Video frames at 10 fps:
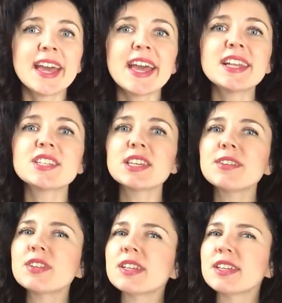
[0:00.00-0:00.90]
And
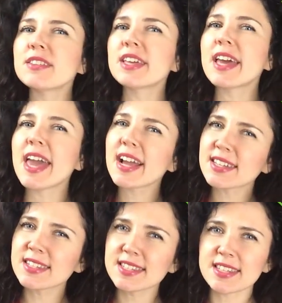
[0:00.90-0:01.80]
even in the
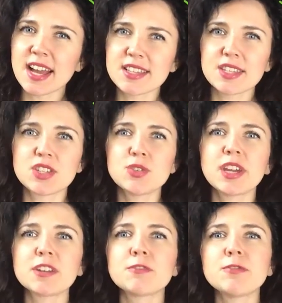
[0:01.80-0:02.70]
exercises you
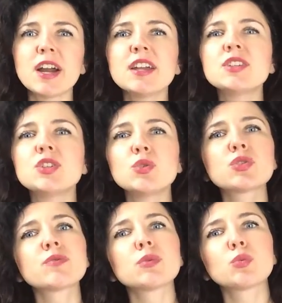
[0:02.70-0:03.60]
can find
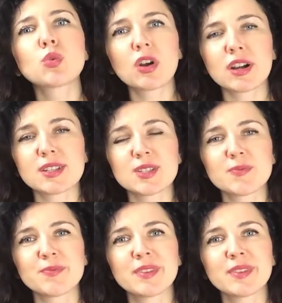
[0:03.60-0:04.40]
useful words.